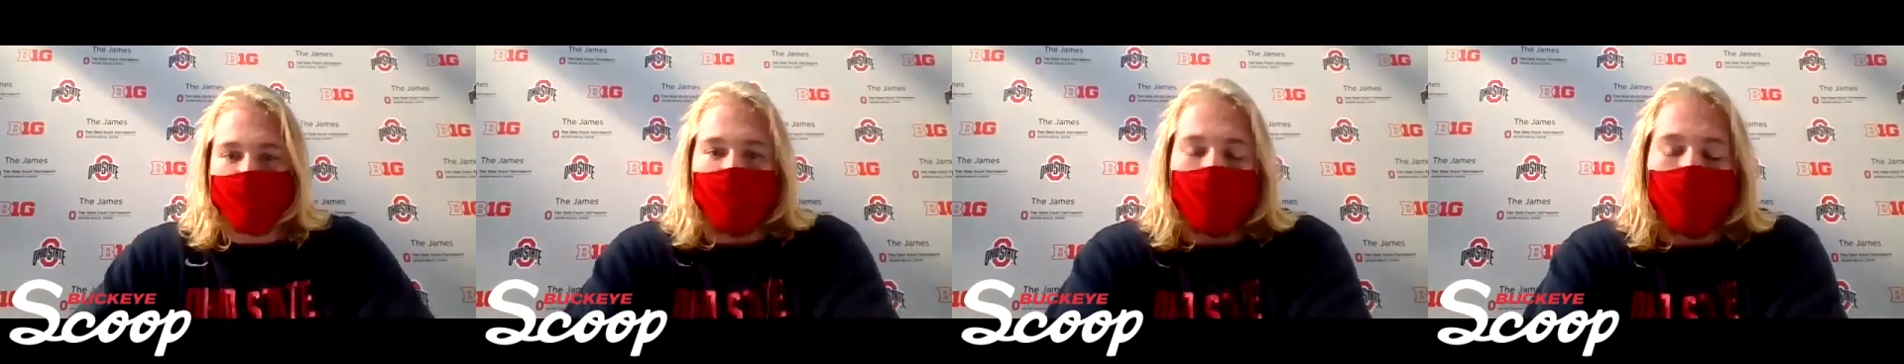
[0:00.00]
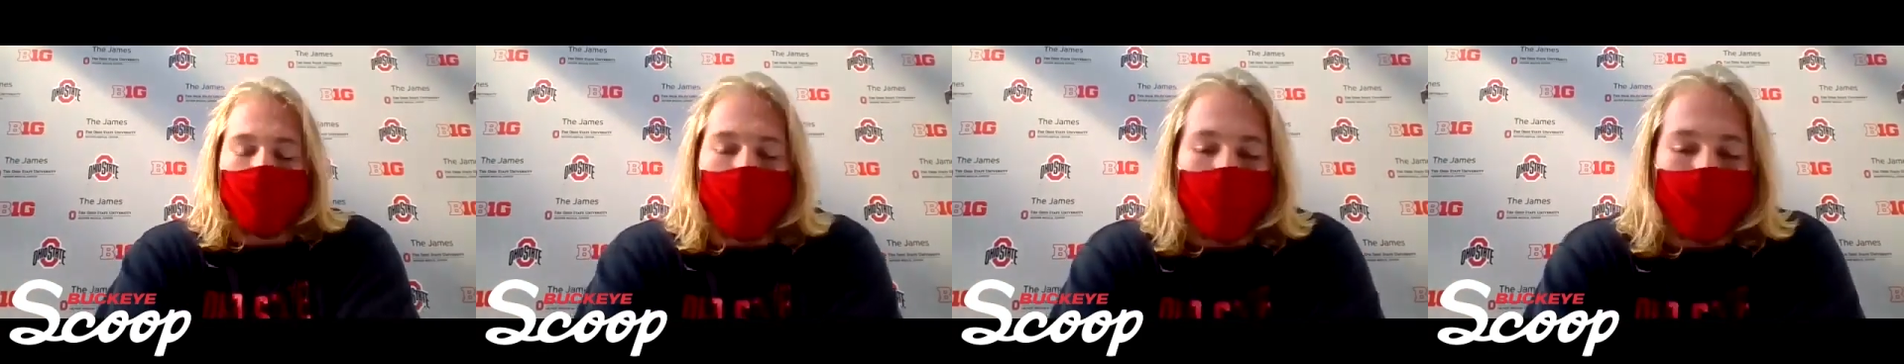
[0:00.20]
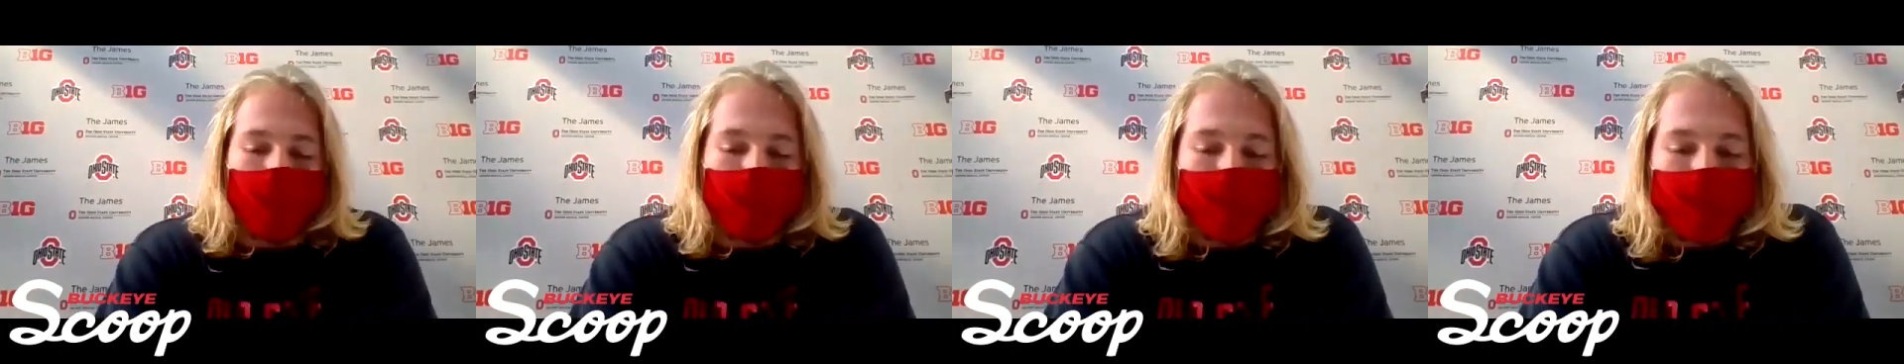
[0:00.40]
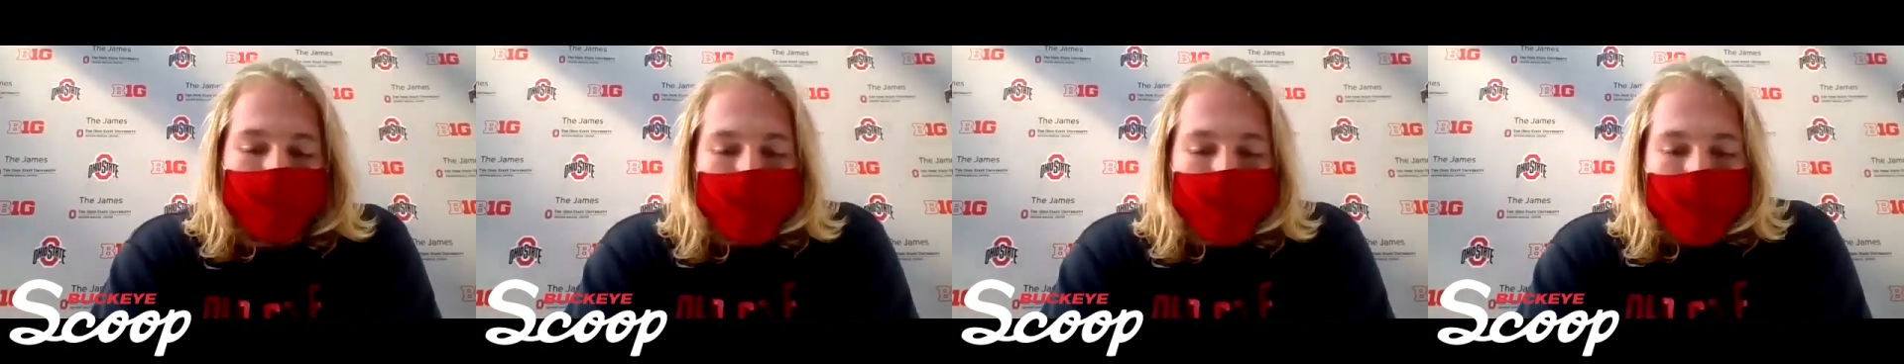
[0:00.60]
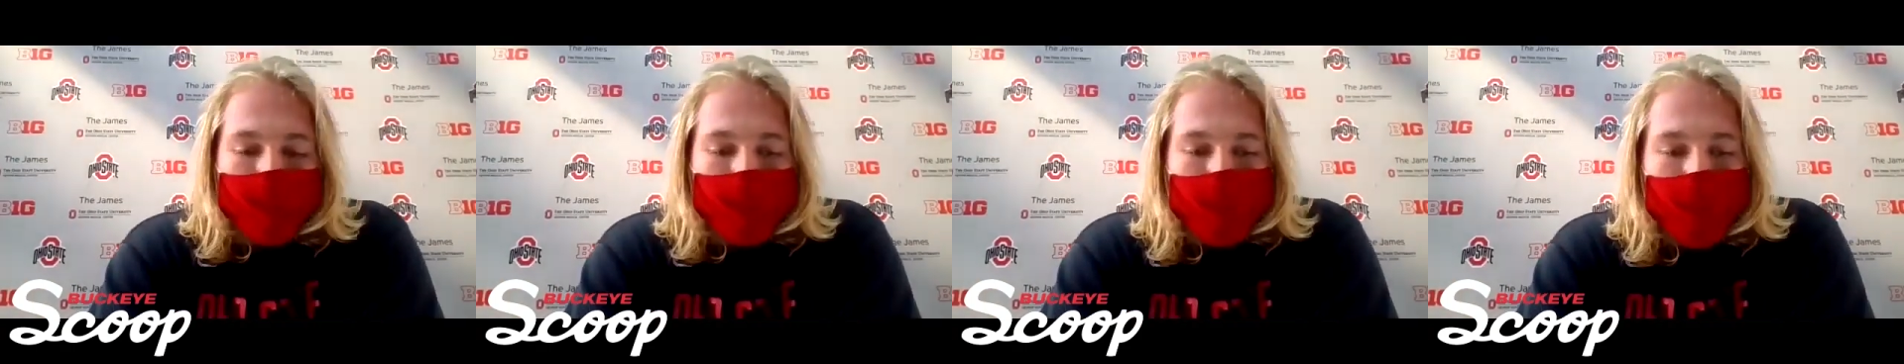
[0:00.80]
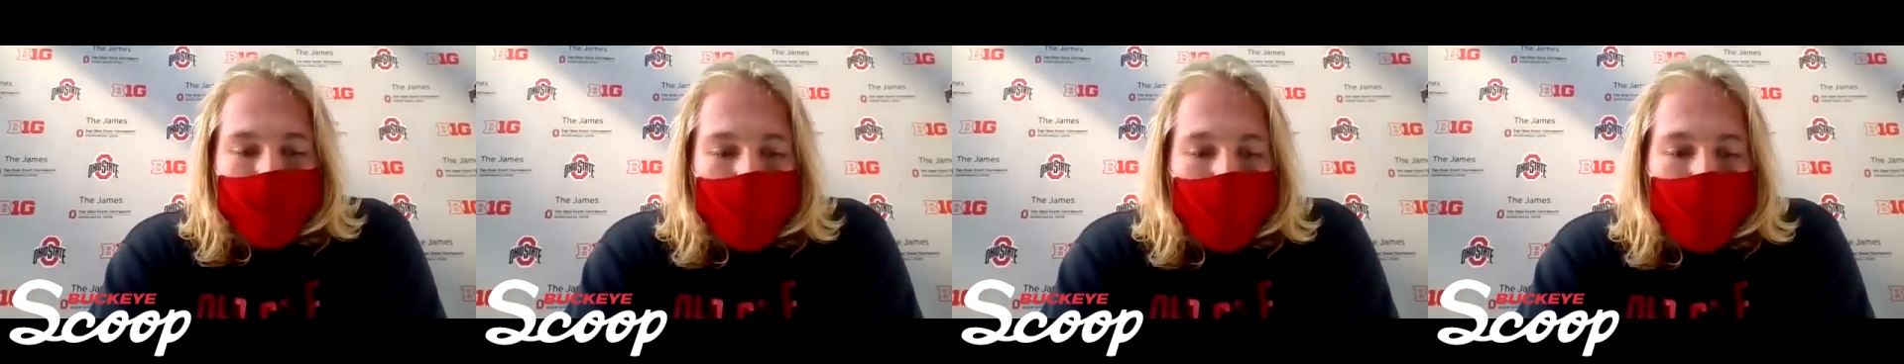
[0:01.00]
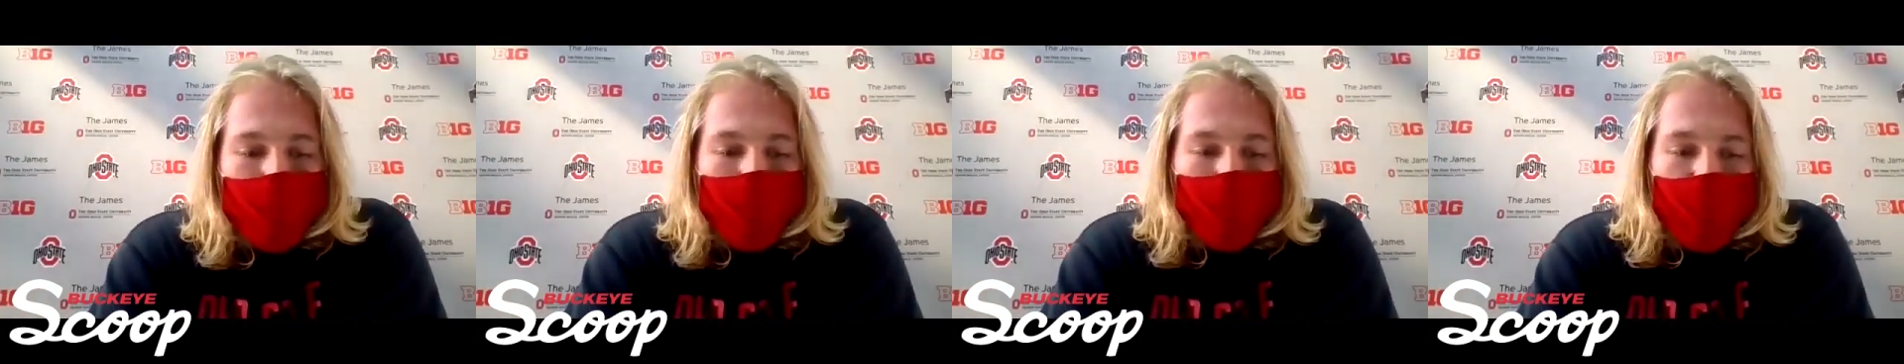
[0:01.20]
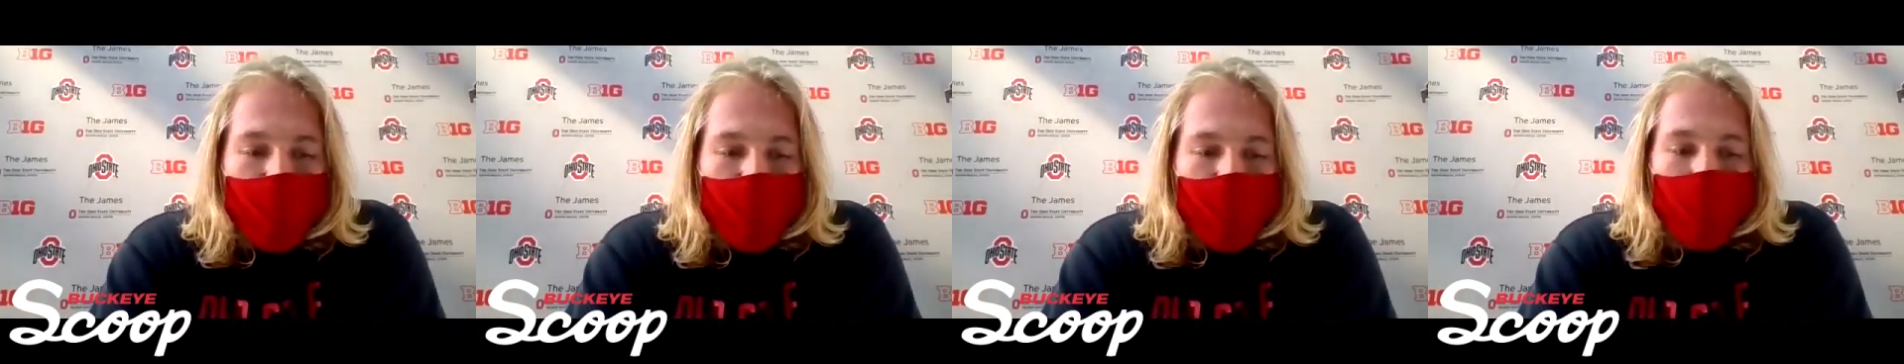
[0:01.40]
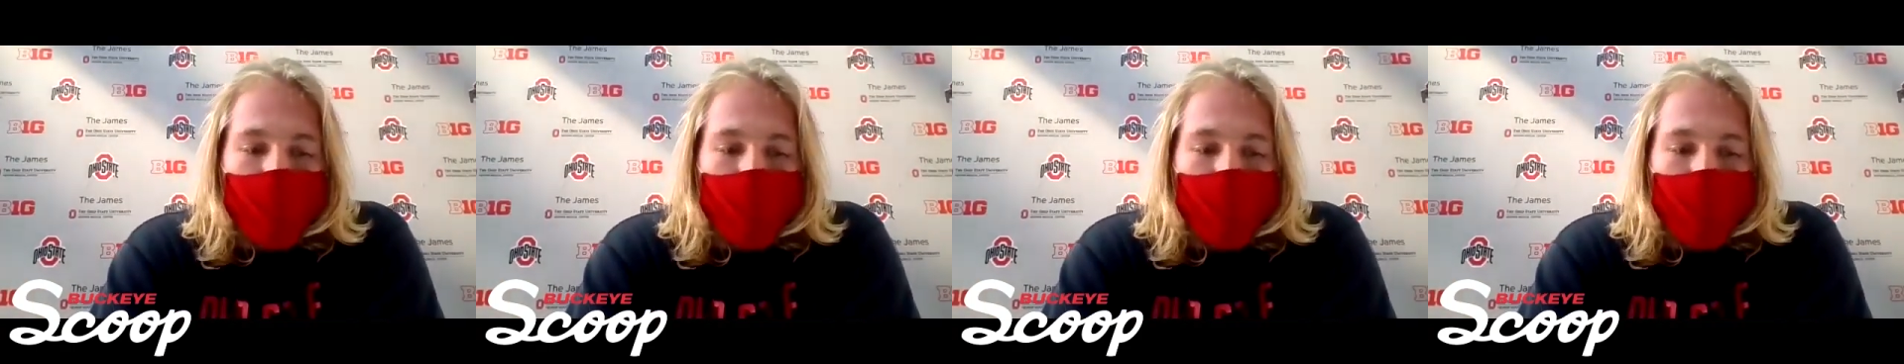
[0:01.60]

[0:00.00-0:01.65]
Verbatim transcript: to um, being